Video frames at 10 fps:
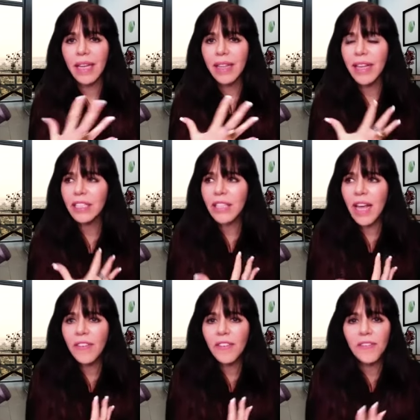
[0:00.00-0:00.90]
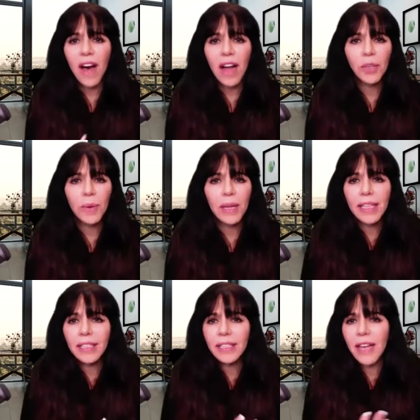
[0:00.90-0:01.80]
they just have a following.
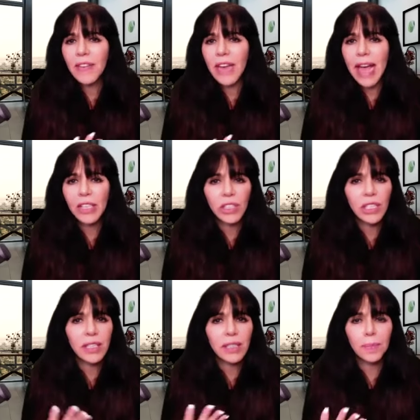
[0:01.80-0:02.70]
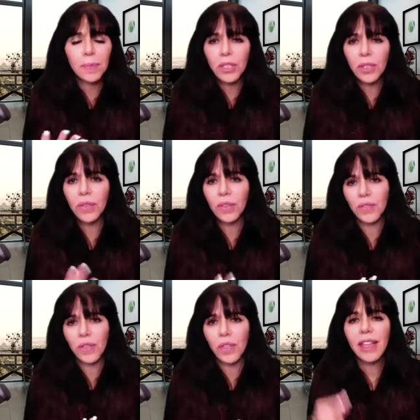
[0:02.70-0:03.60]
They just have an energy that's
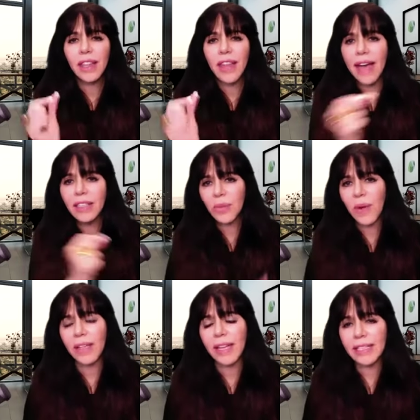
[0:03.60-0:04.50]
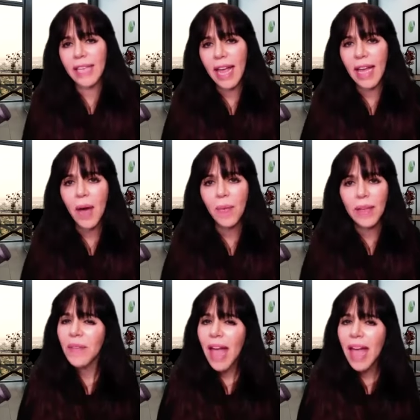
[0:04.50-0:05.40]
beautiful. That's who I like to hang out
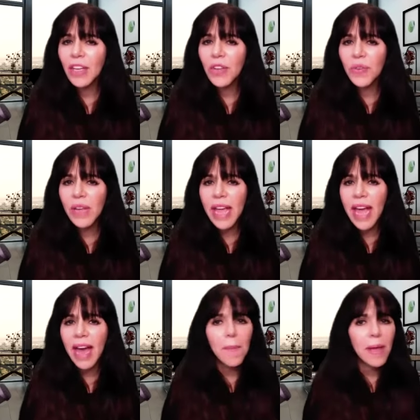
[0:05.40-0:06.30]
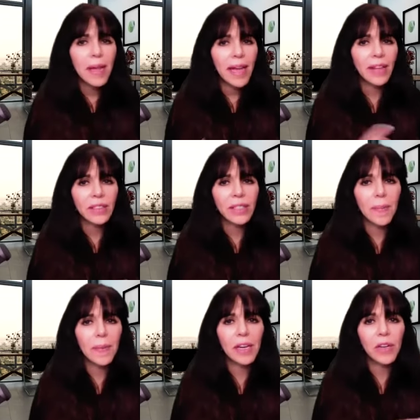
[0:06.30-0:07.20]
with. And you can pick out
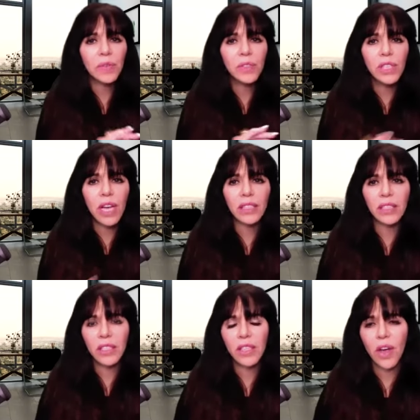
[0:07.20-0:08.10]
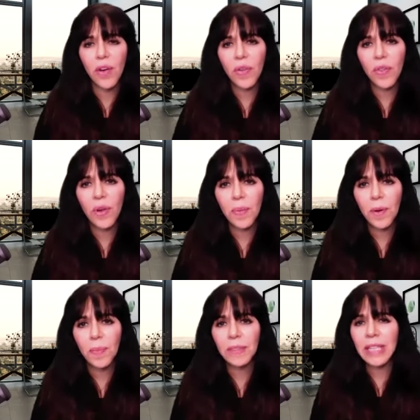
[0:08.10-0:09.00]
somebody who doesn't know their
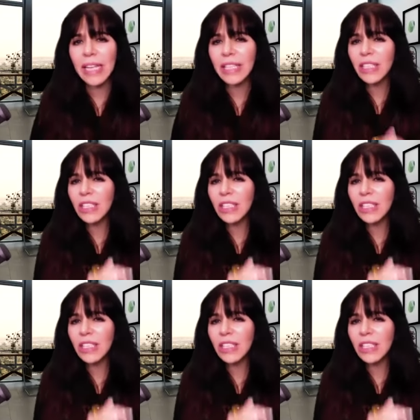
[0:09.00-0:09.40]
purpose and